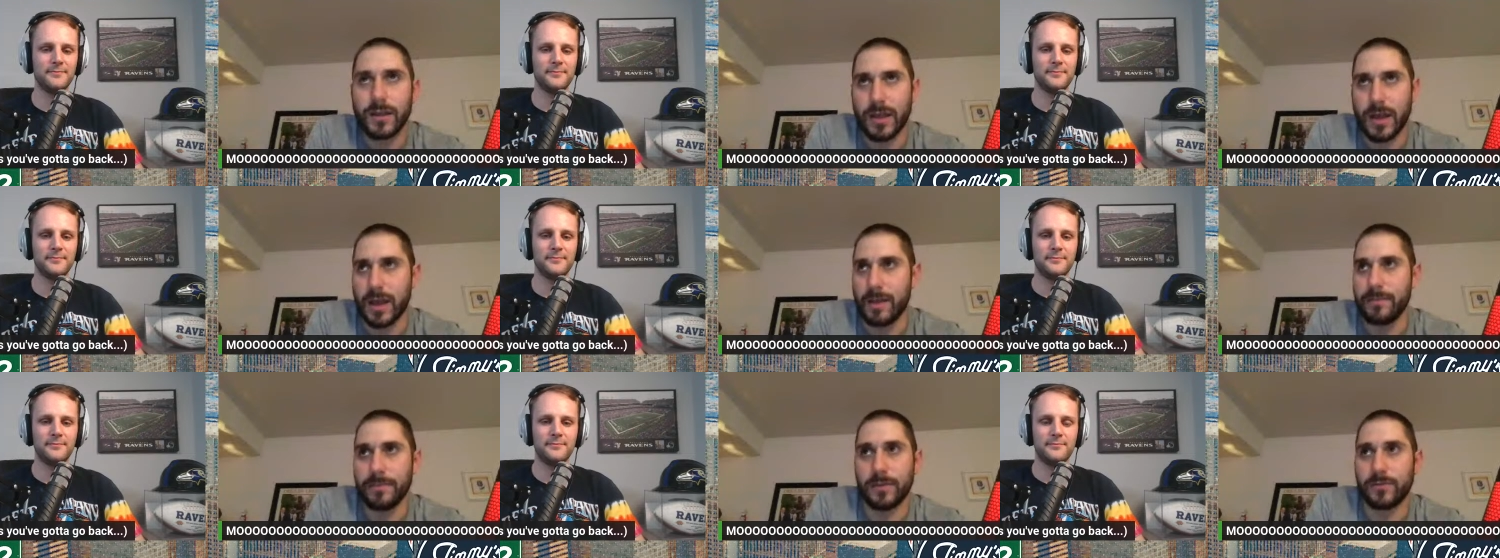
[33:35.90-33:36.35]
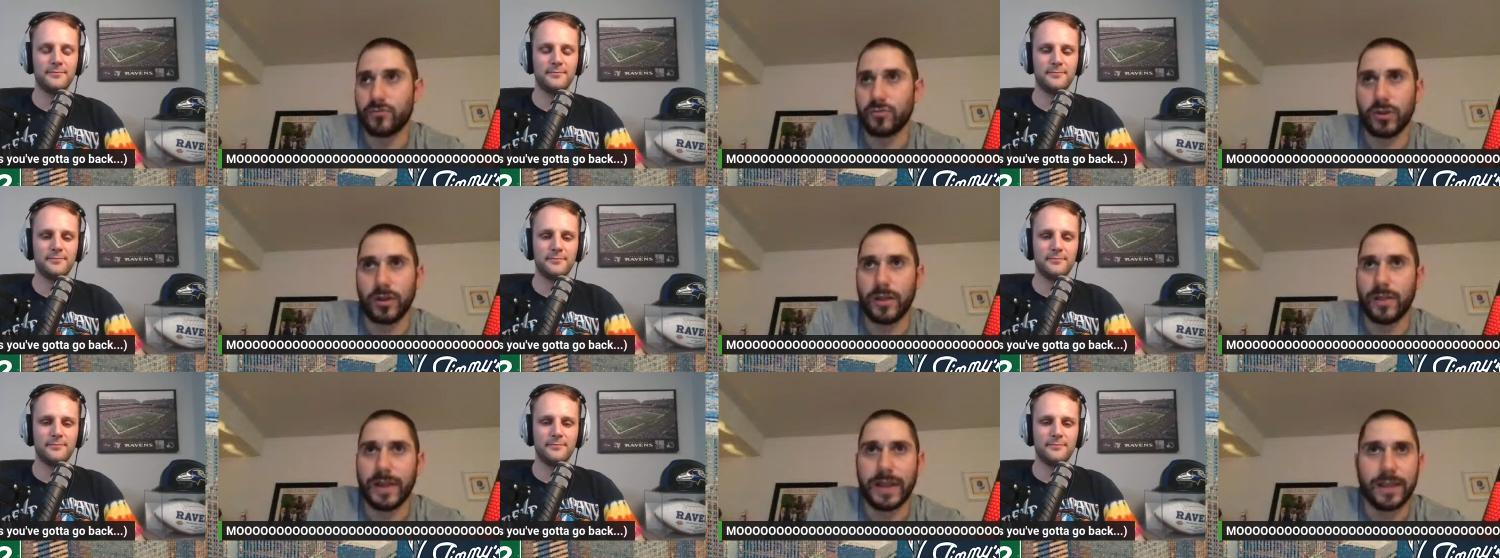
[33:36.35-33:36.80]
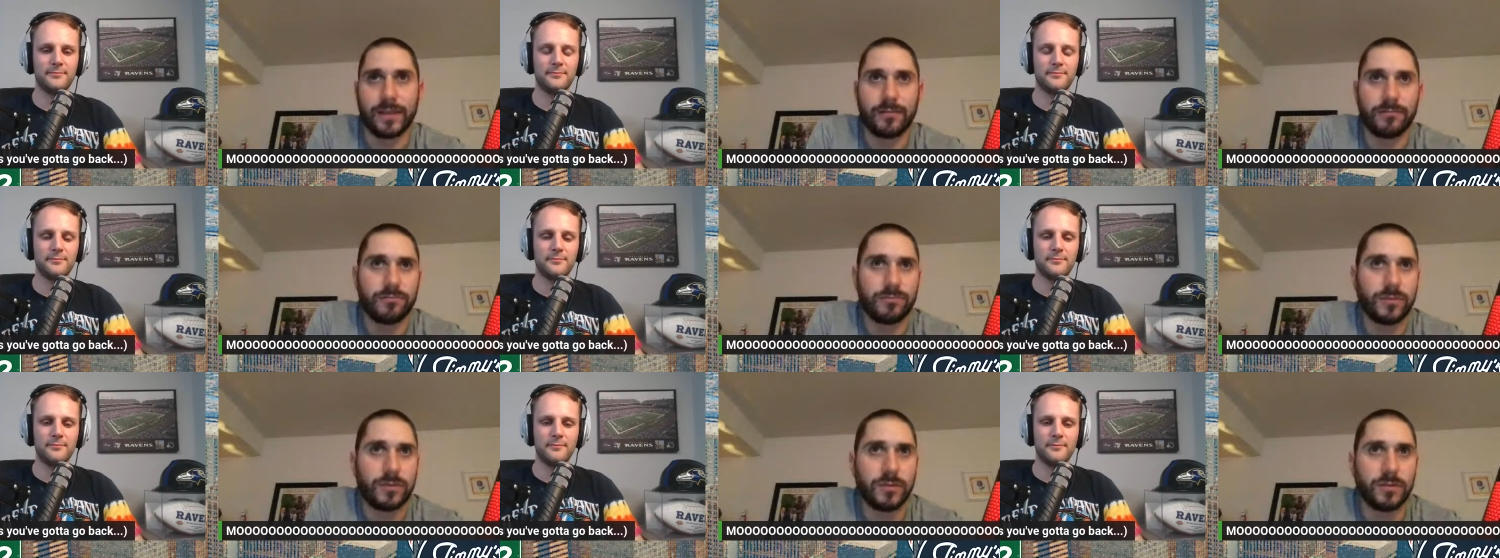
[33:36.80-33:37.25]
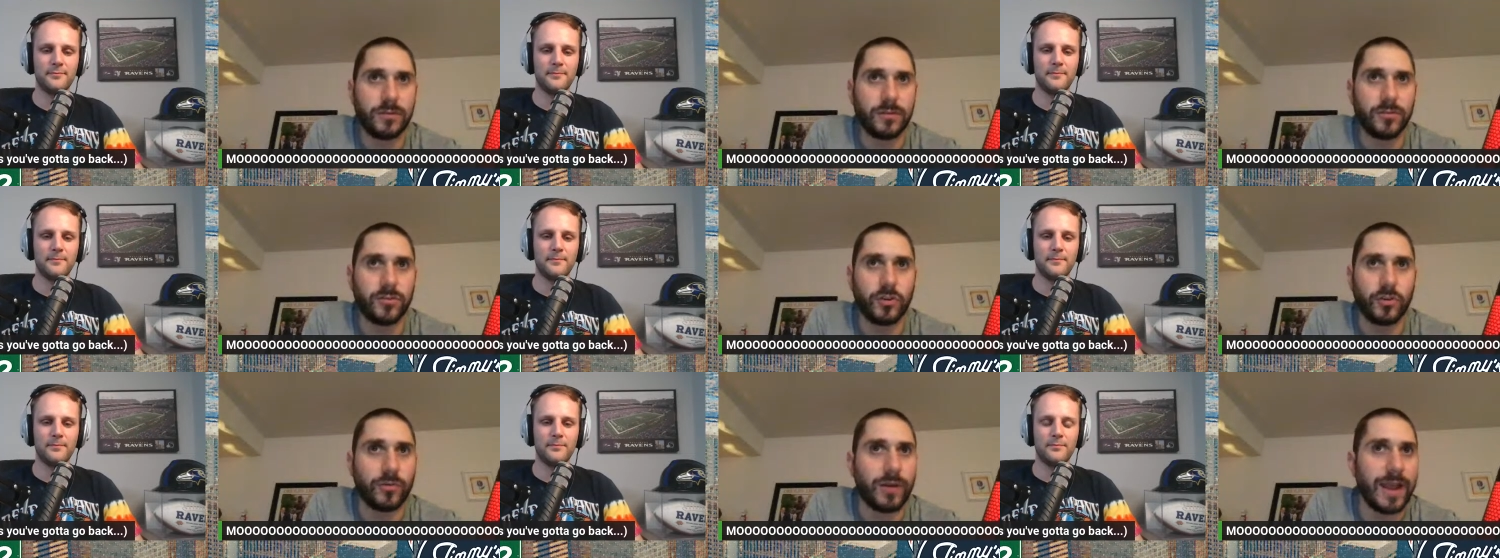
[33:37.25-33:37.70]
Speaker 1: I'm um, uh, like
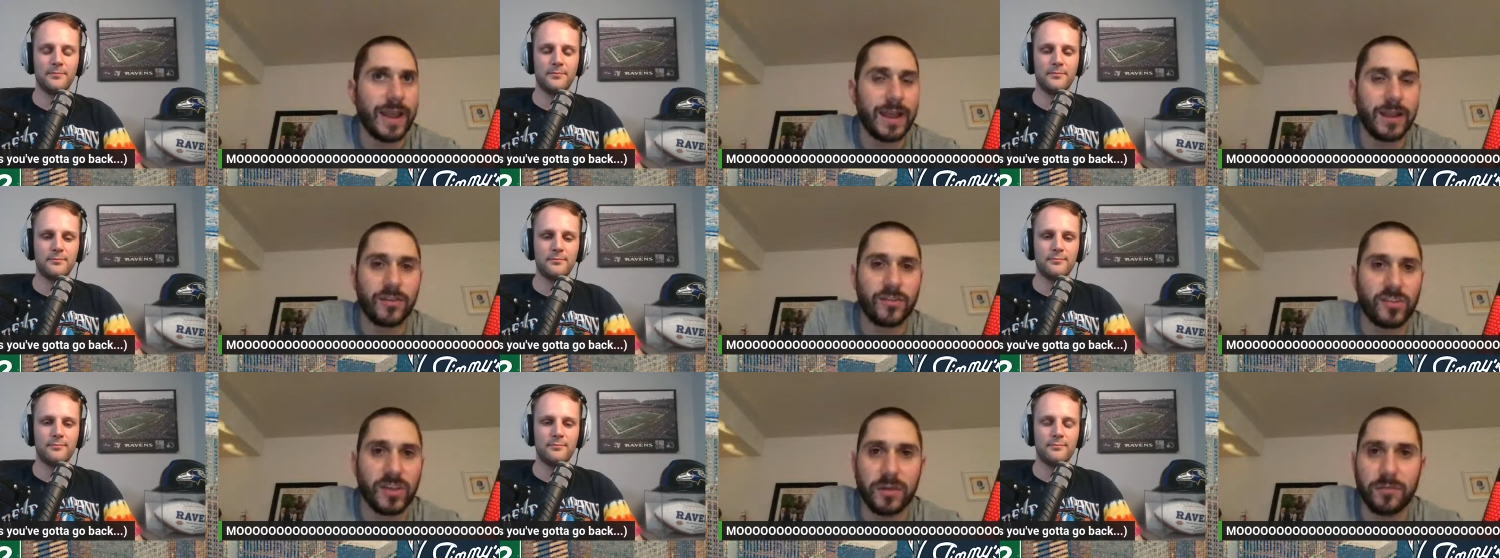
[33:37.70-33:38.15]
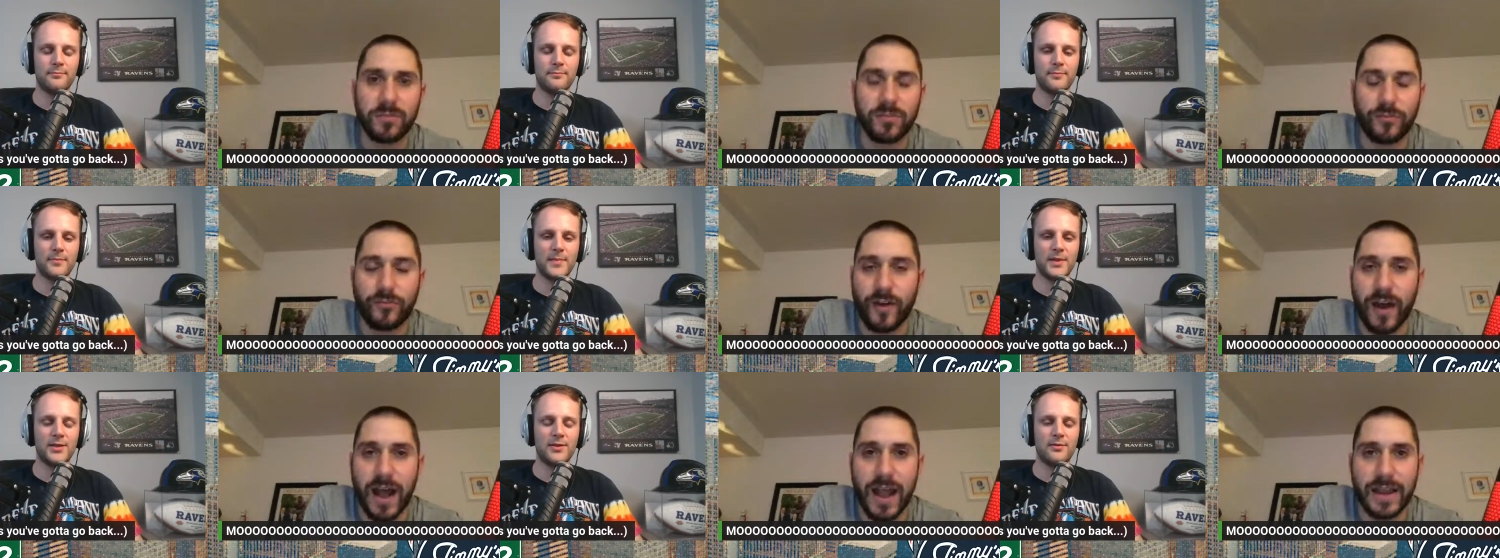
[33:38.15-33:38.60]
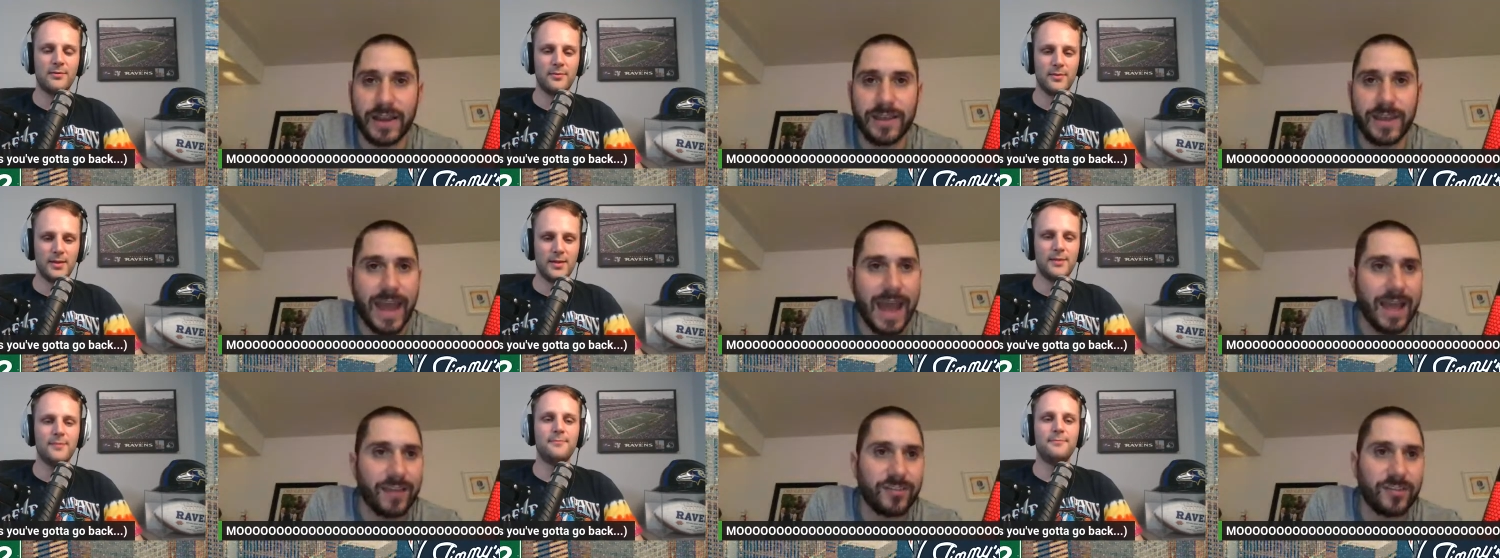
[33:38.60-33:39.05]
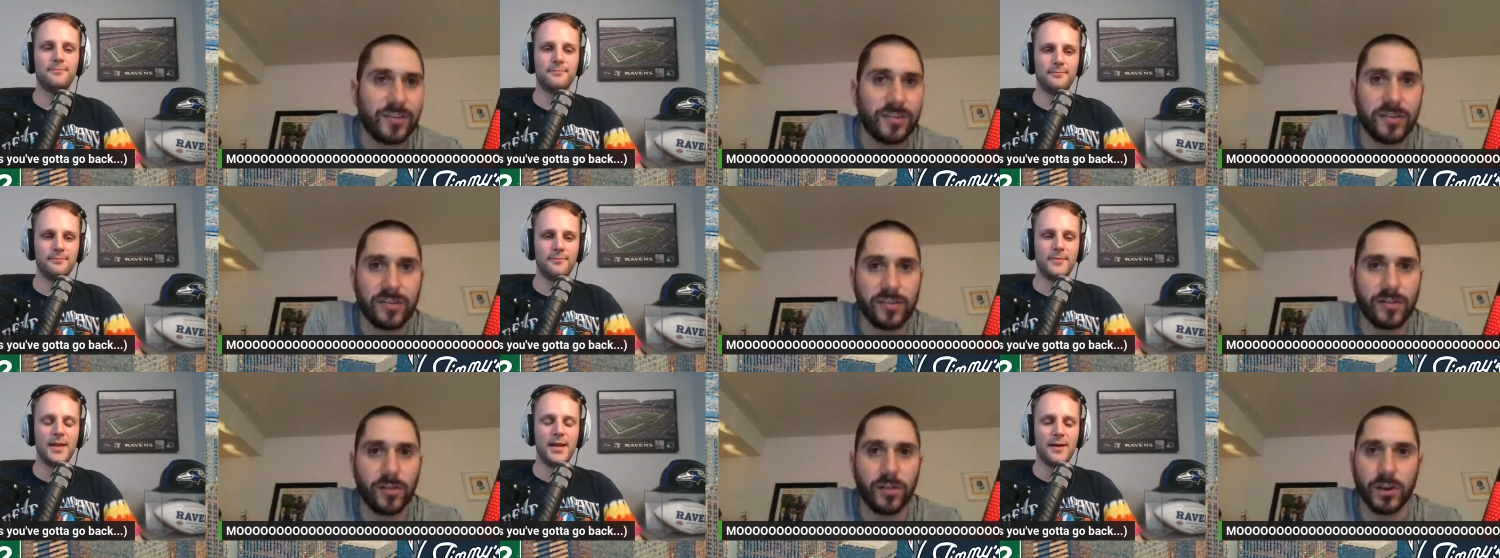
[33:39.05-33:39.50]
Duran seems fine. Casas
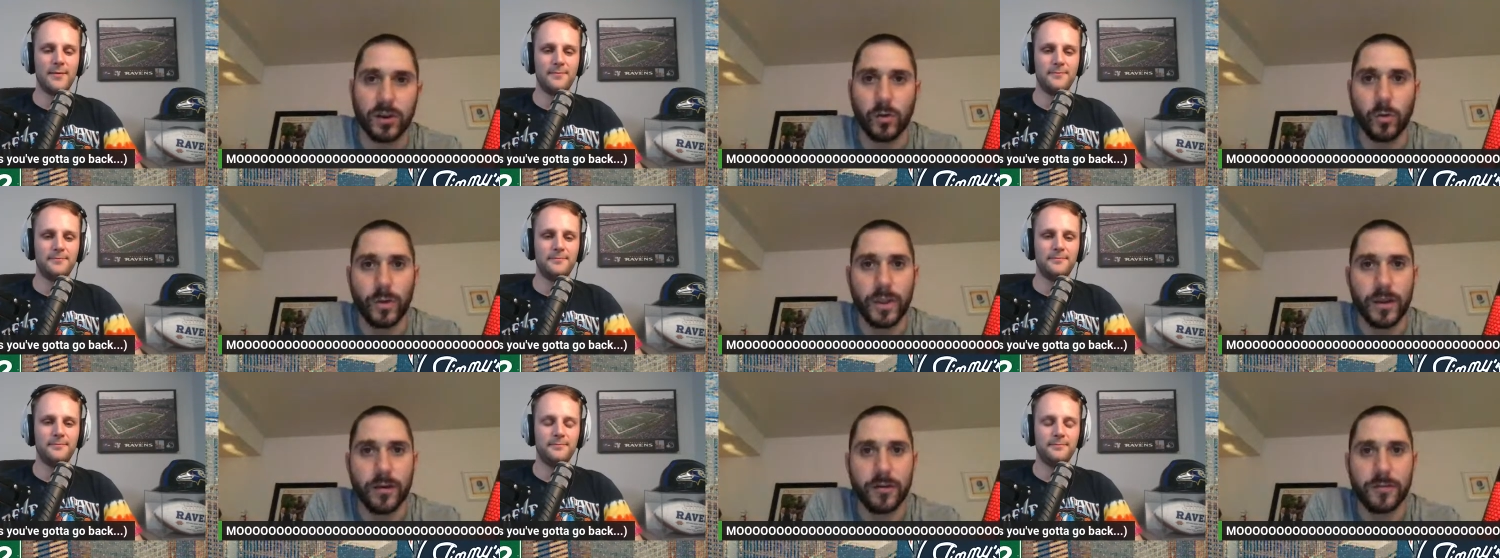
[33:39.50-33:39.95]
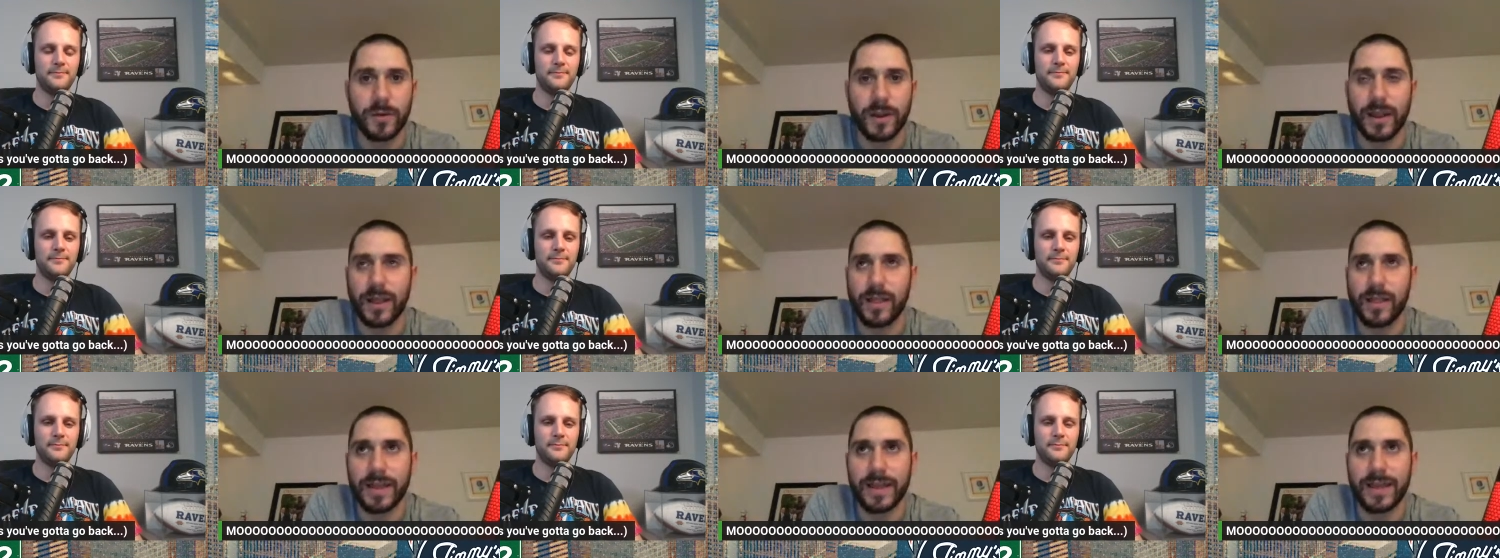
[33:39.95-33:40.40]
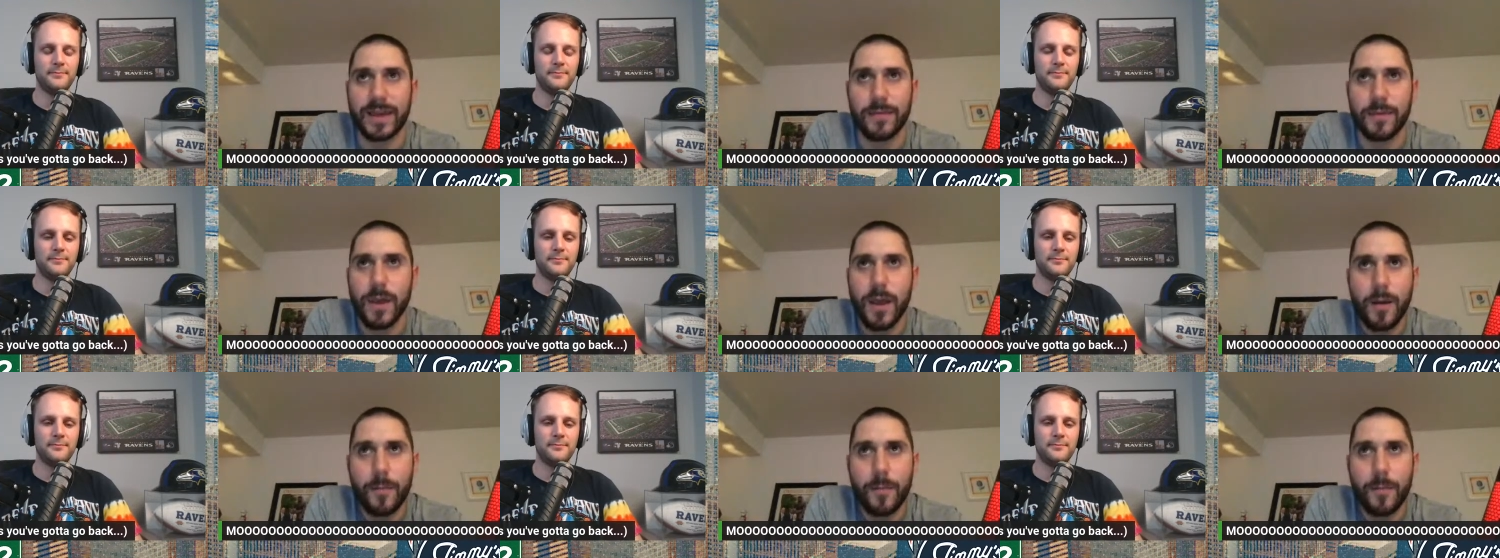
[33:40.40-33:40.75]
is a little weird, but I like him.